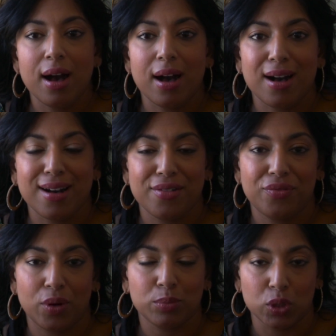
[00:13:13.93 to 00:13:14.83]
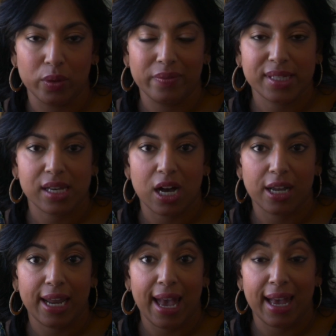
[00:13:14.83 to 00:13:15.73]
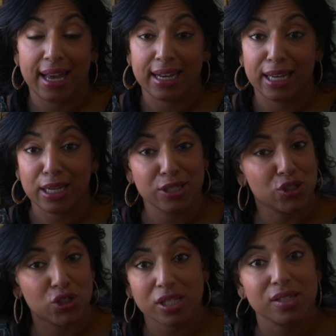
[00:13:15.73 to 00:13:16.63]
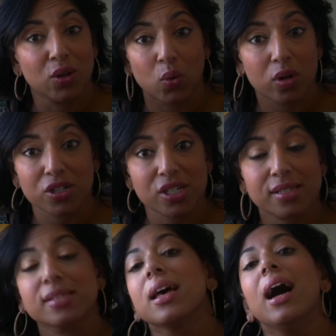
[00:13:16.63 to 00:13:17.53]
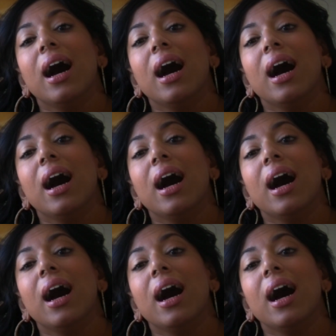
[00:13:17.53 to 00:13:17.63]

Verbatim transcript: Uh, from Louis Vuitton and it is just gorgeous.